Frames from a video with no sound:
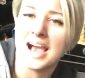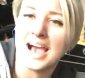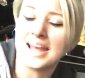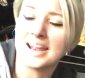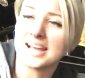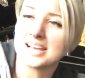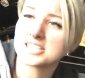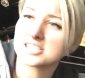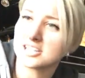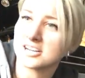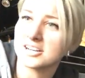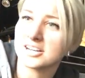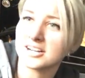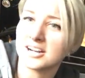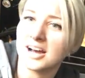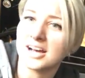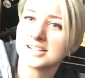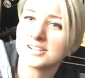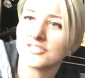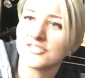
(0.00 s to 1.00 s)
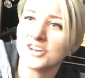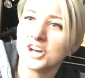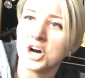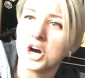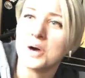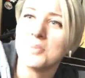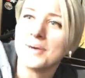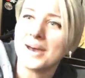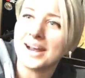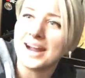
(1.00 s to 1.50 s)
and I turned it on to
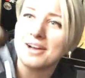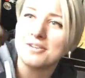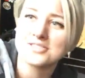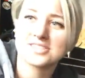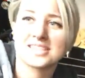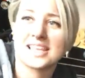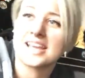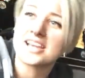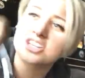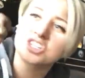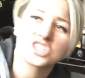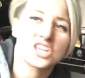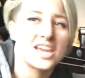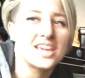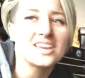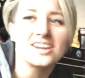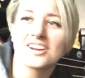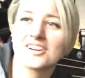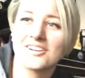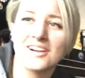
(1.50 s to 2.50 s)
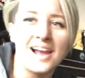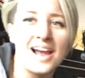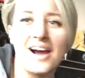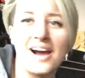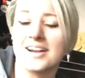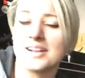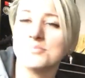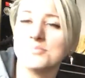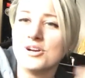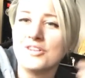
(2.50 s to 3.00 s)
film, and I was like shaking it
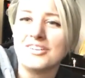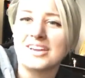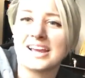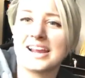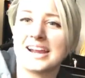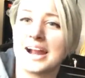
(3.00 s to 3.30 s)
around and moving it,